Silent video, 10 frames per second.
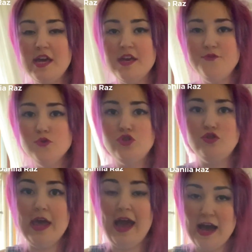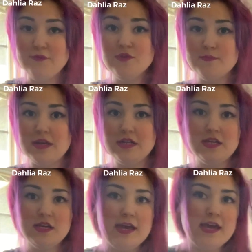if you have the
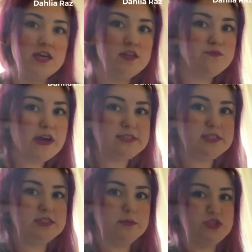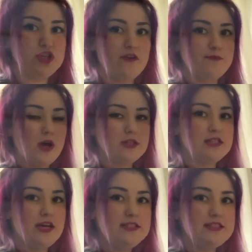money, invest in some softbox
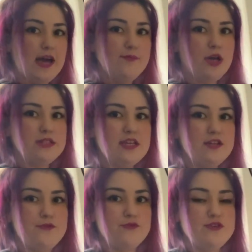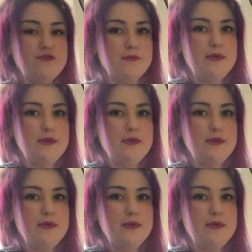lights. I bought a set of 3 from